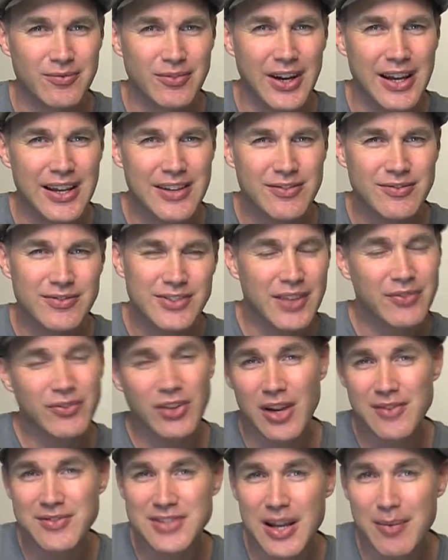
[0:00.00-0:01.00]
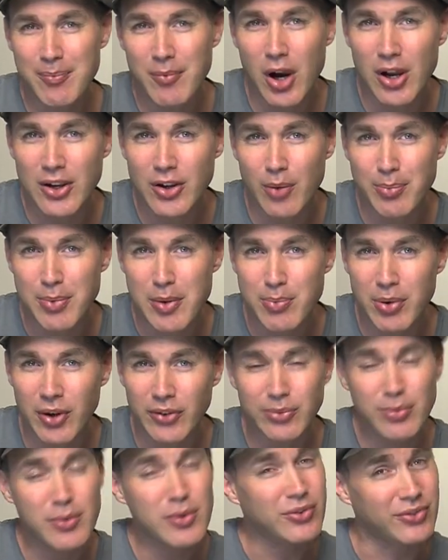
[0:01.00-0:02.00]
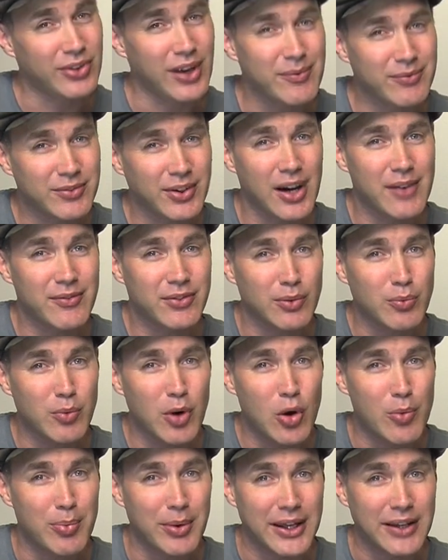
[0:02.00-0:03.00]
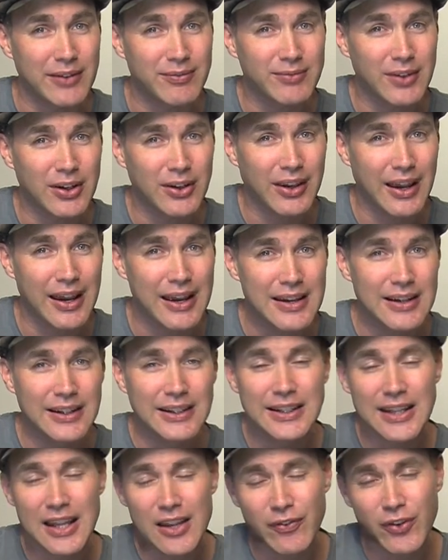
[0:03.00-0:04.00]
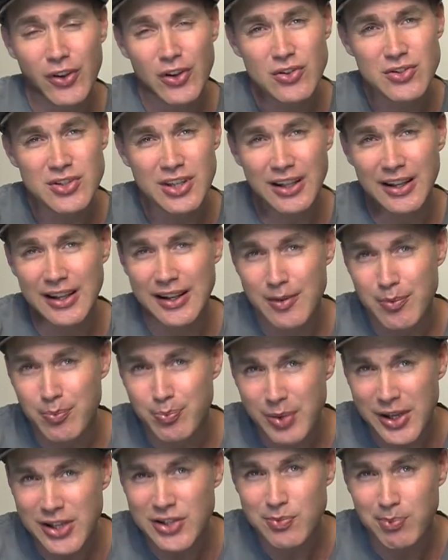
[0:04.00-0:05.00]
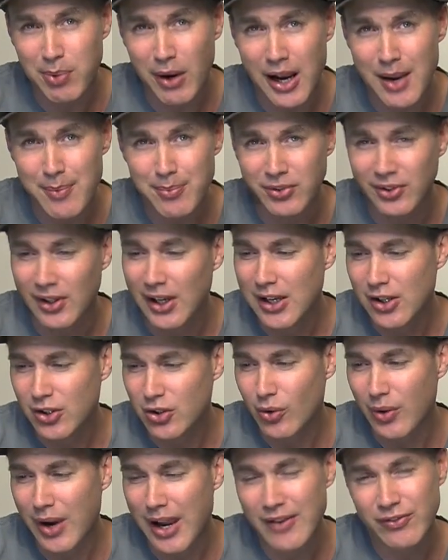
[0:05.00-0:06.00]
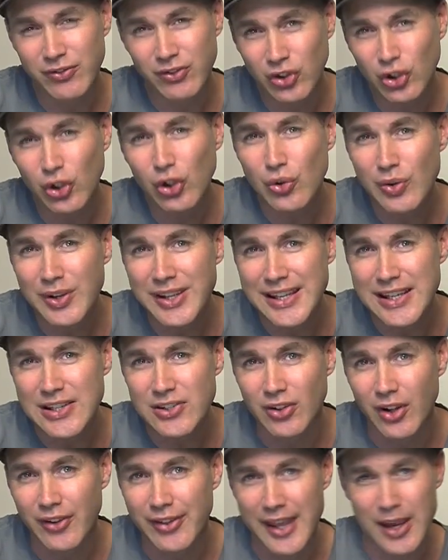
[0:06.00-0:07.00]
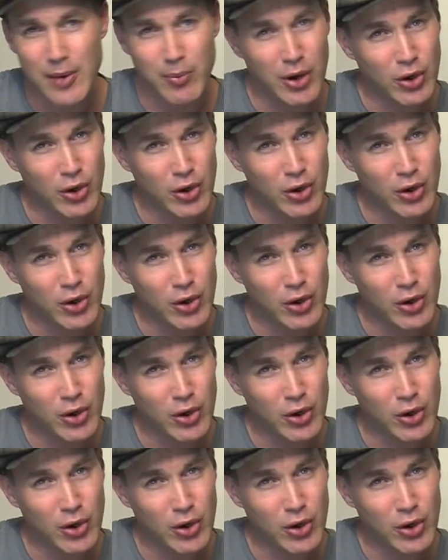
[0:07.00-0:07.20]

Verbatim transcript: Right? Sometimes that might not be possible, sometimes it will be. Okay? If you're using uh, pitch pipes, you'll have two E's on there.